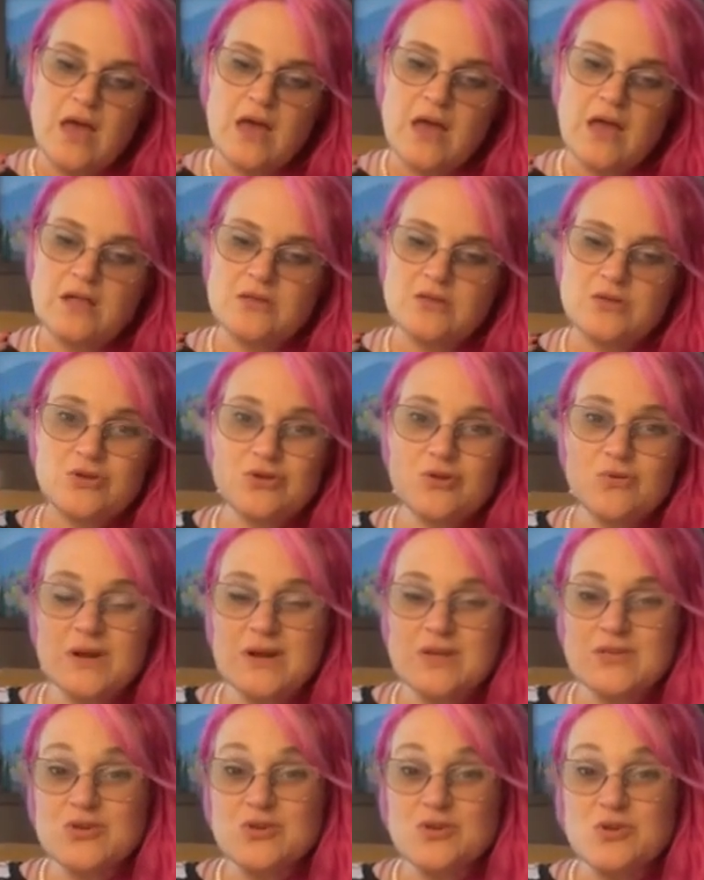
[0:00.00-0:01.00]
And you know
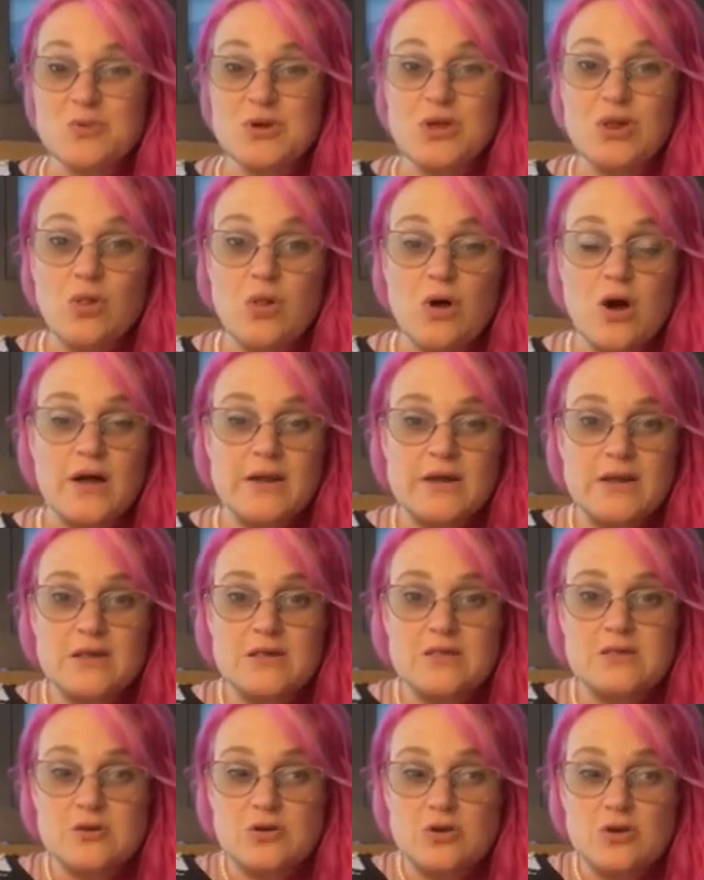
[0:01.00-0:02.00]
what? It's going to be a lot
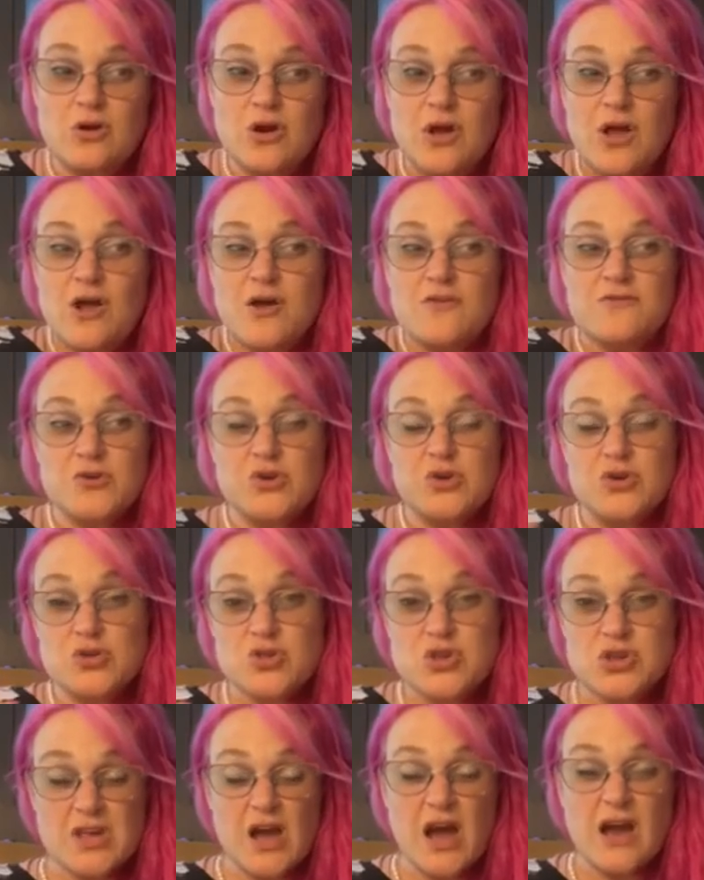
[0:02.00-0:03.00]
easier for you to
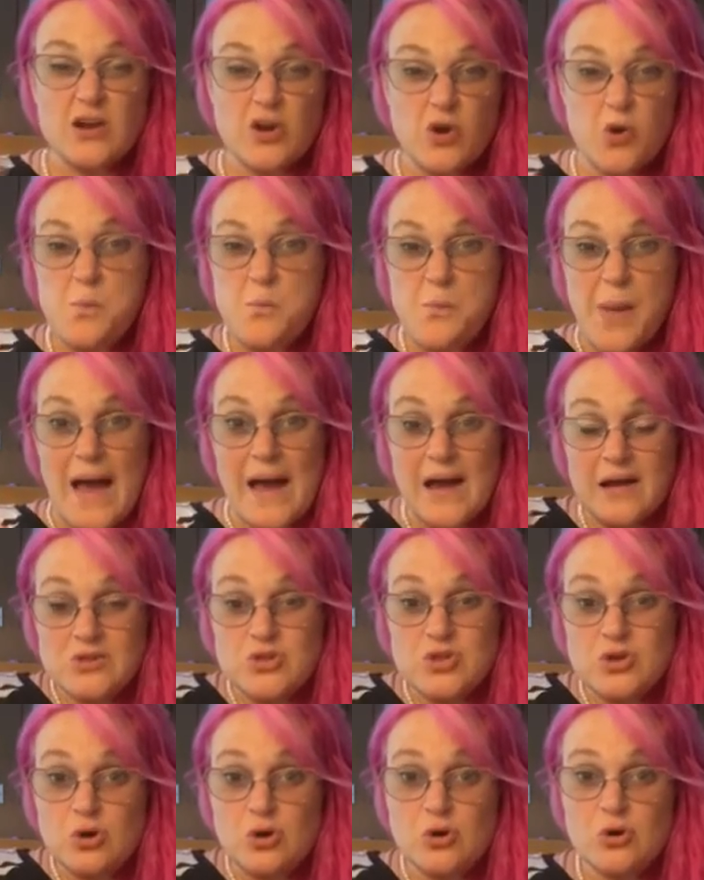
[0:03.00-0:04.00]
just kind of go back
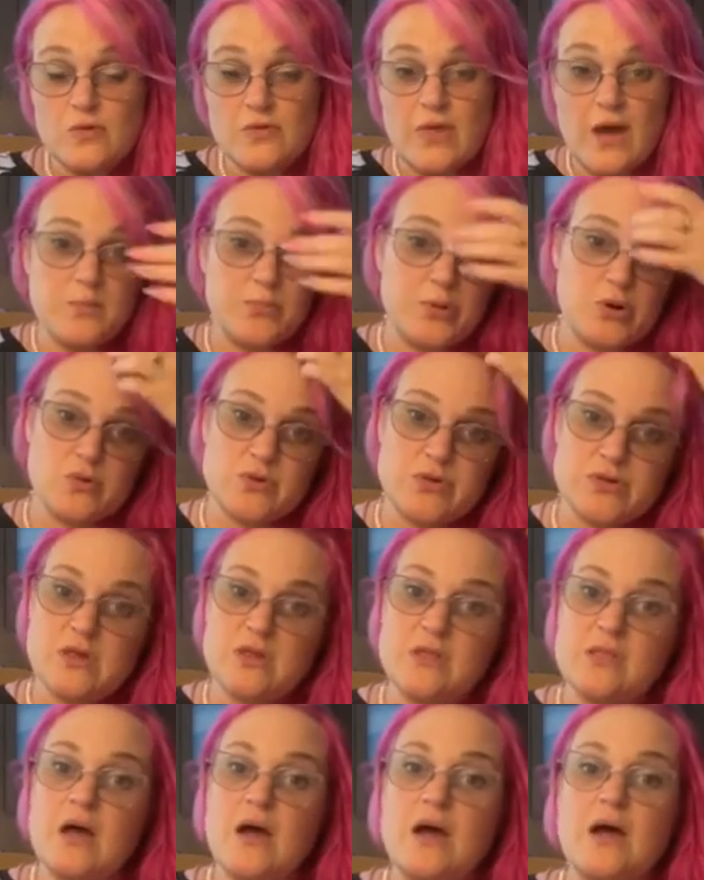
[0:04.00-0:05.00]
to her, that
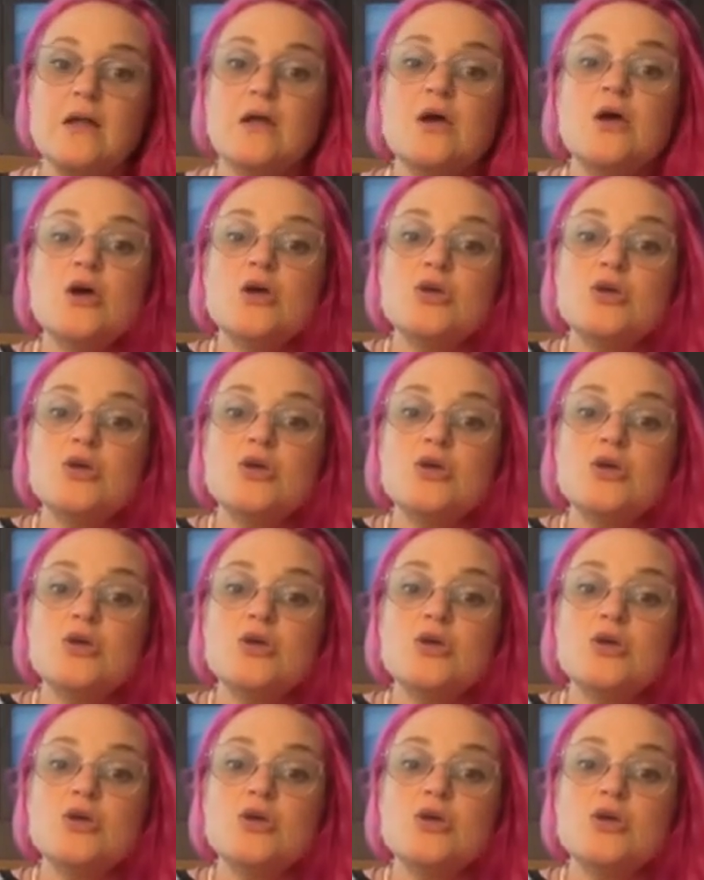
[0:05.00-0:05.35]
person that,